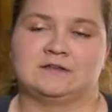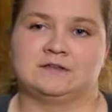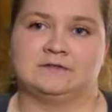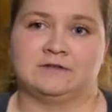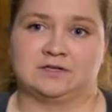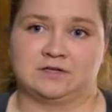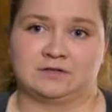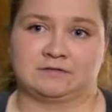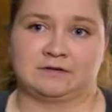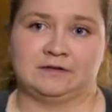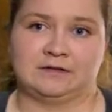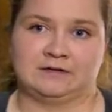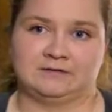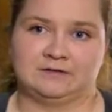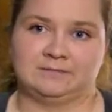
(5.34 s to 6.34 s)
the Division III
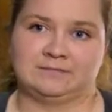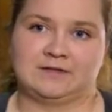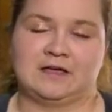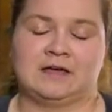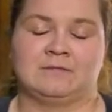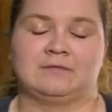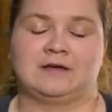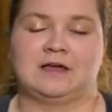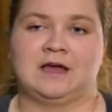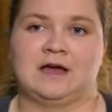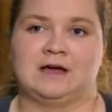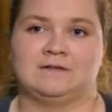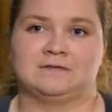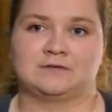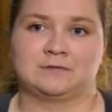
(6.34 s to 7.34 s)
level, and we
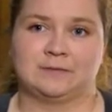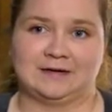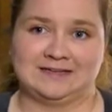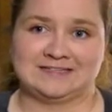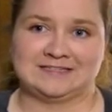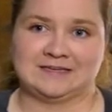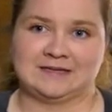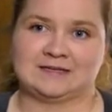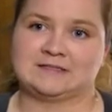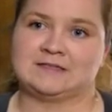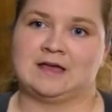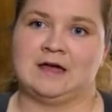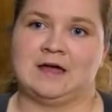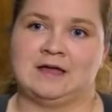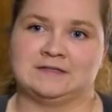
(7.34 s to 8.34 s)
have 26
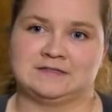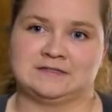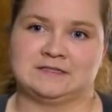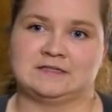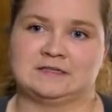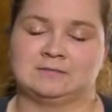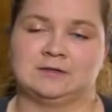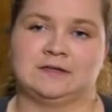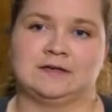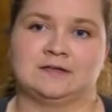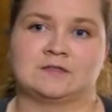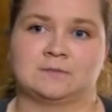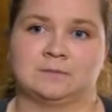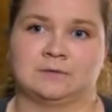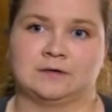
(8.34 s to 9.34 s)
NCAA
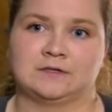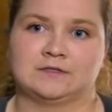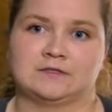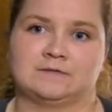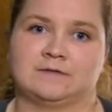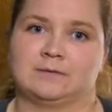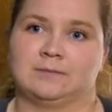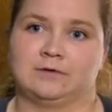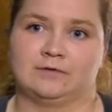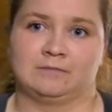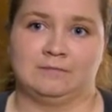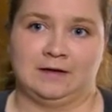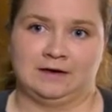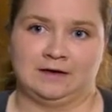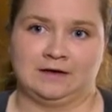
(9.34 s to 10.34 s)
sports for both
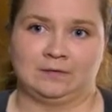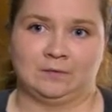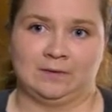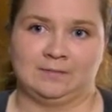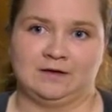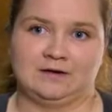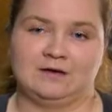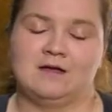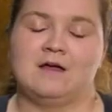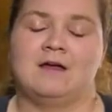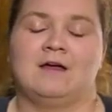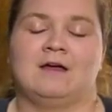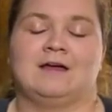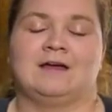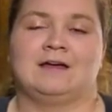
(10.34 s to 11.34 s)
men and women,
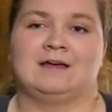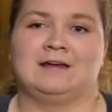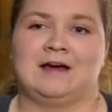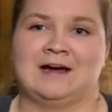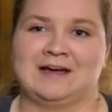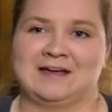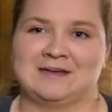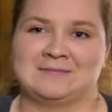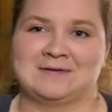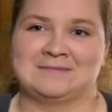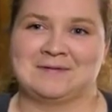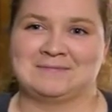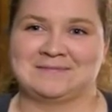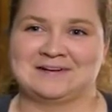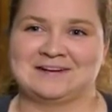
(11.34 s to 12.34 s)
and I am a
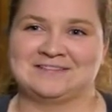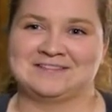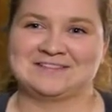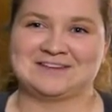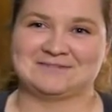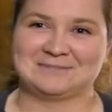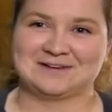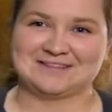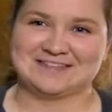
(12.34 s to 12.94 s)
member of the softball